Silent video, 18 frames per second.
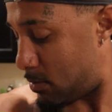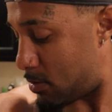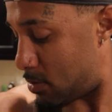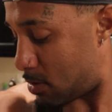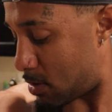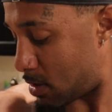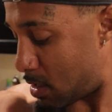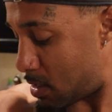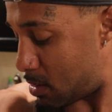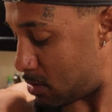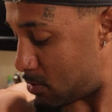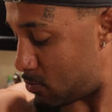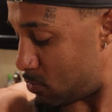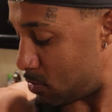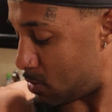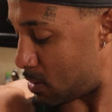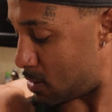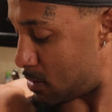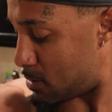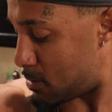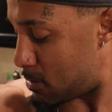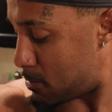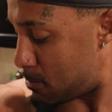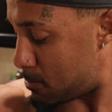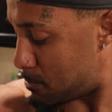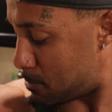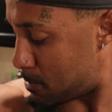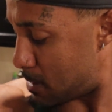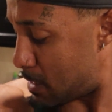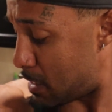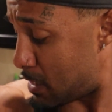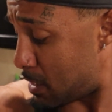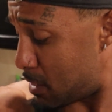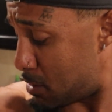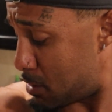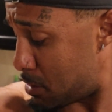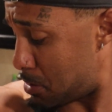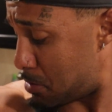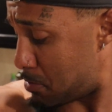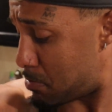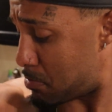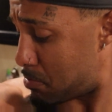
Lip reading: we kind of did. I kind of did.